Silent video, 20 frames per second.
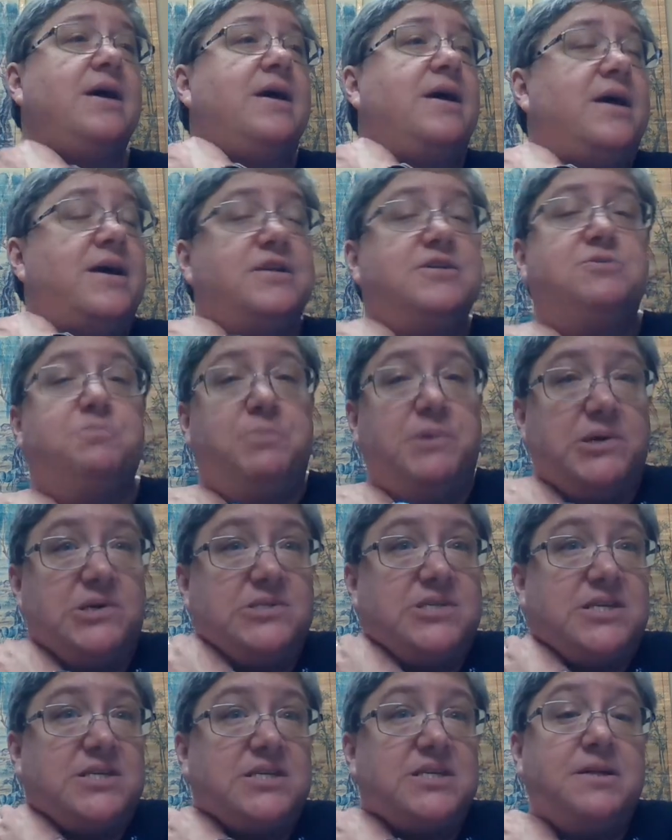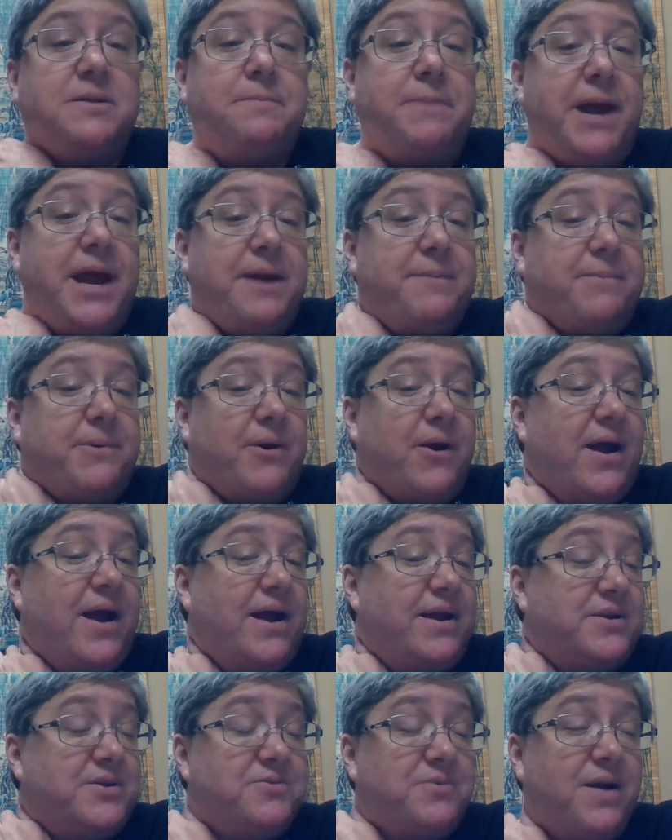It's built into the paper I
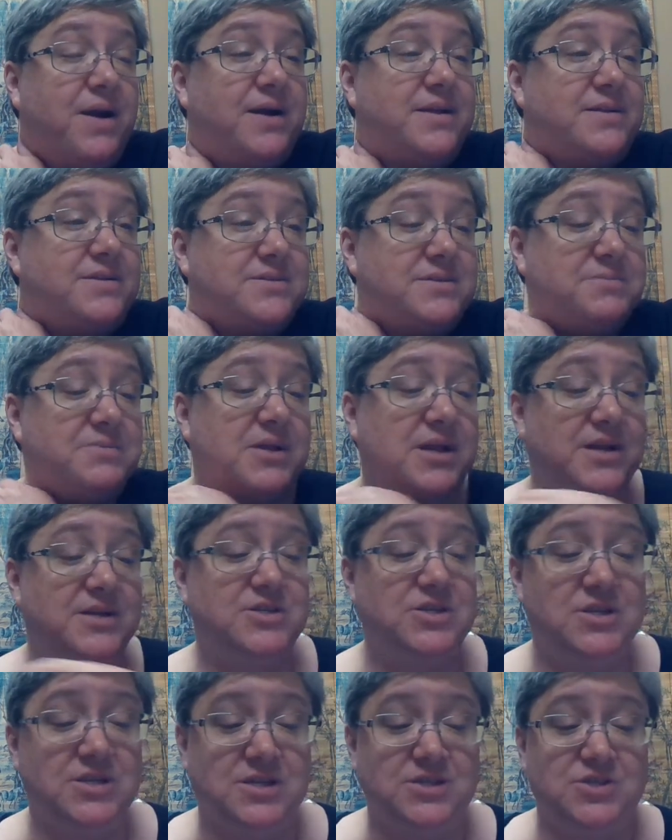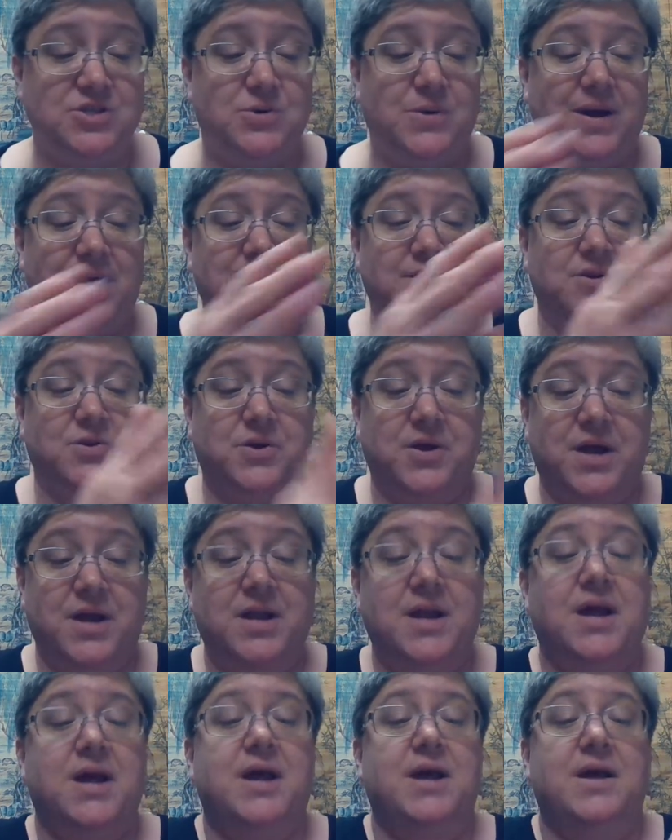had to write. The simulation issue, I had to look
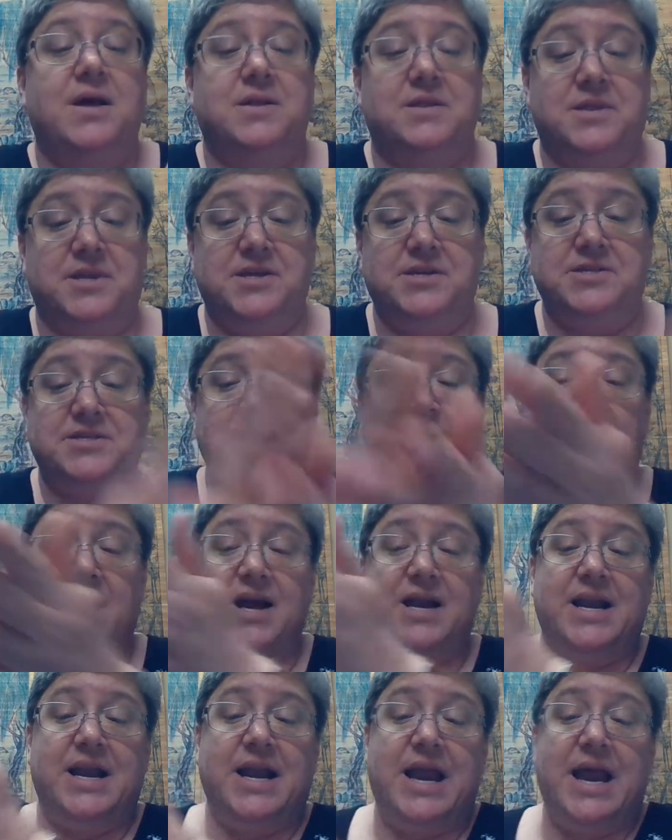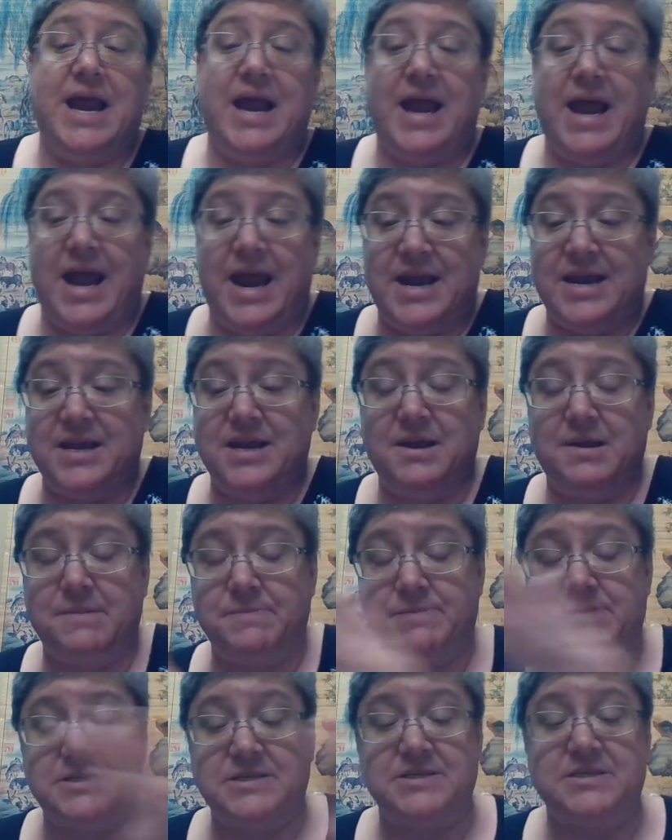at this side and the
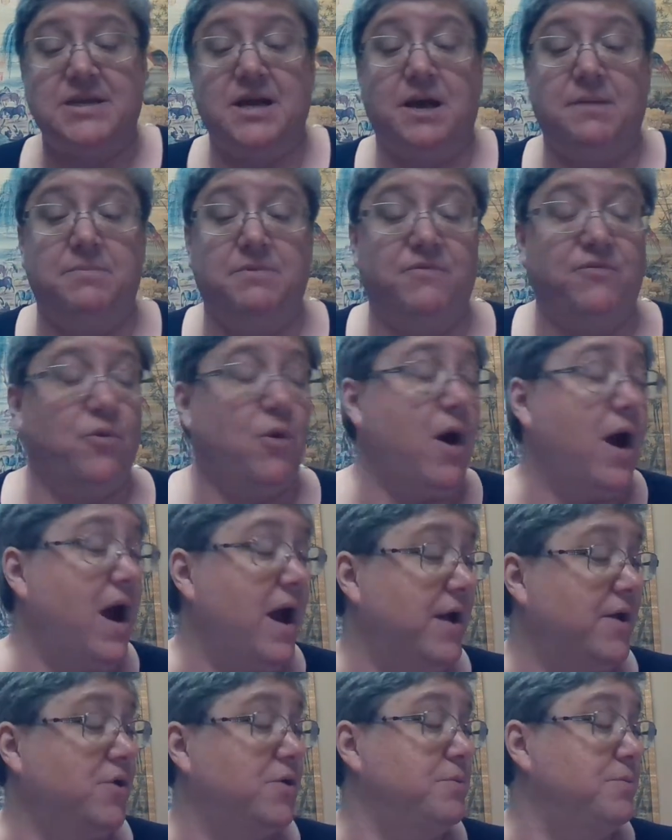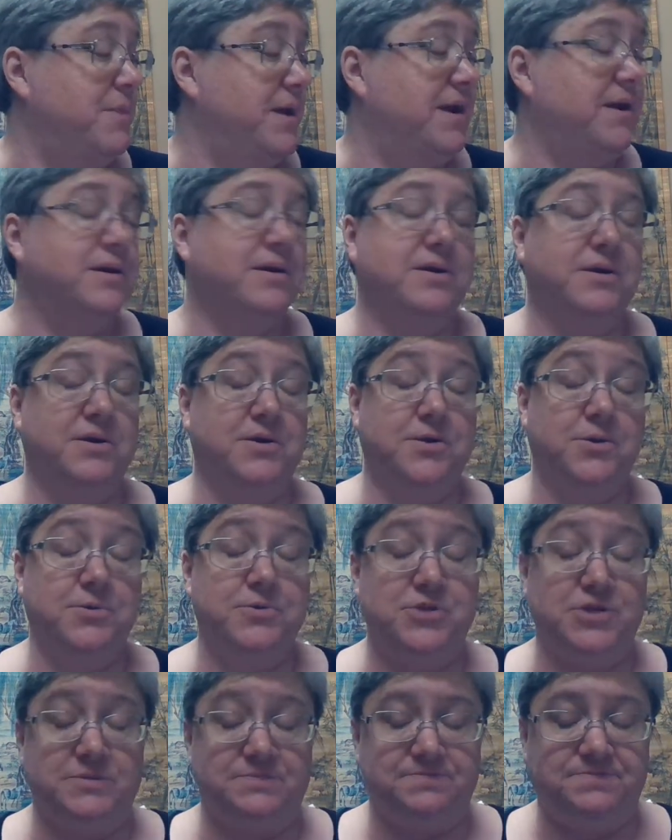opposite side before I could make a
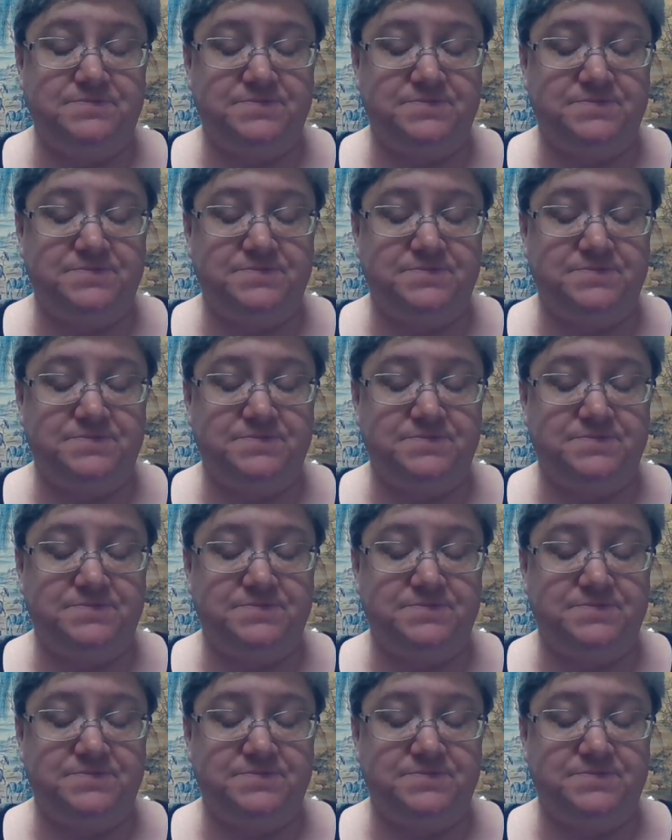conclusion.